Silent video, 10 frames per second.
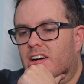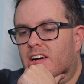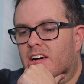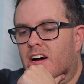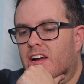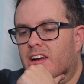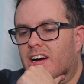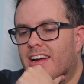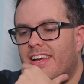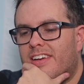
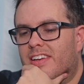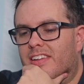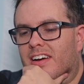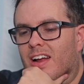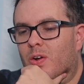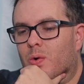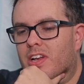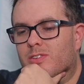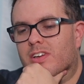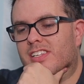I don't know what it
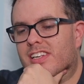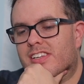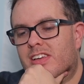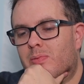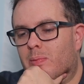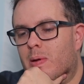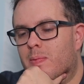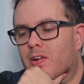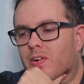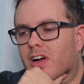is, because it does seem like maybe
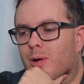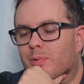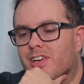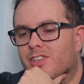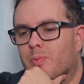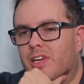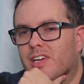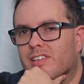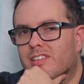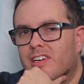they're in competition
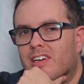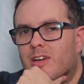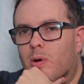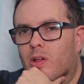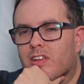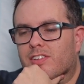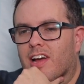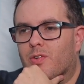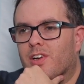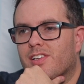because apparently the
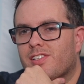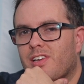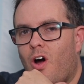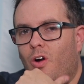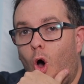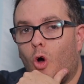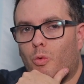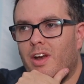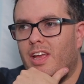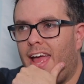Scadrians are
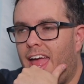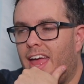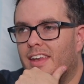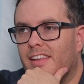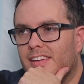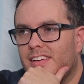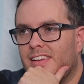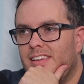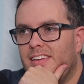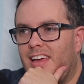already ahead
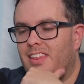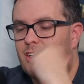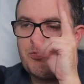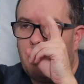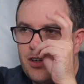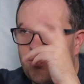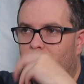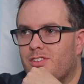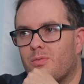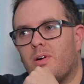in the space
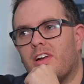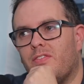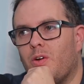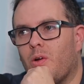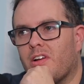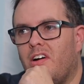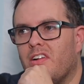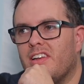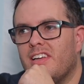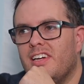race or whatever you want to call
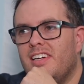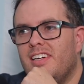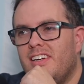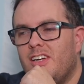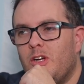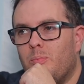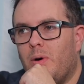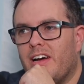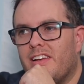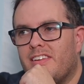it,
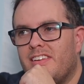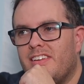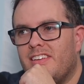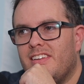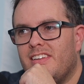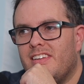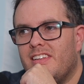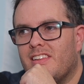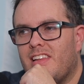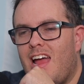but
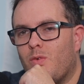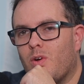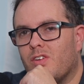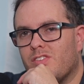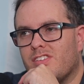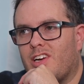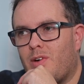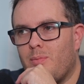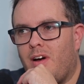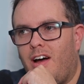everyone else is like
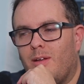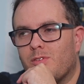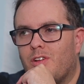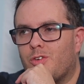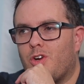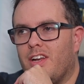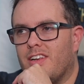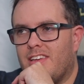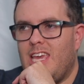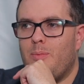right behind them, so they're trying to
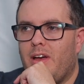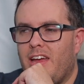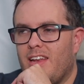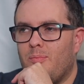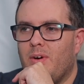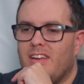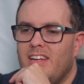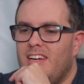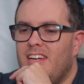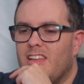keep ahead. But
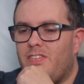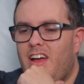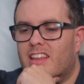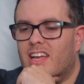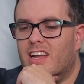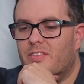the fact that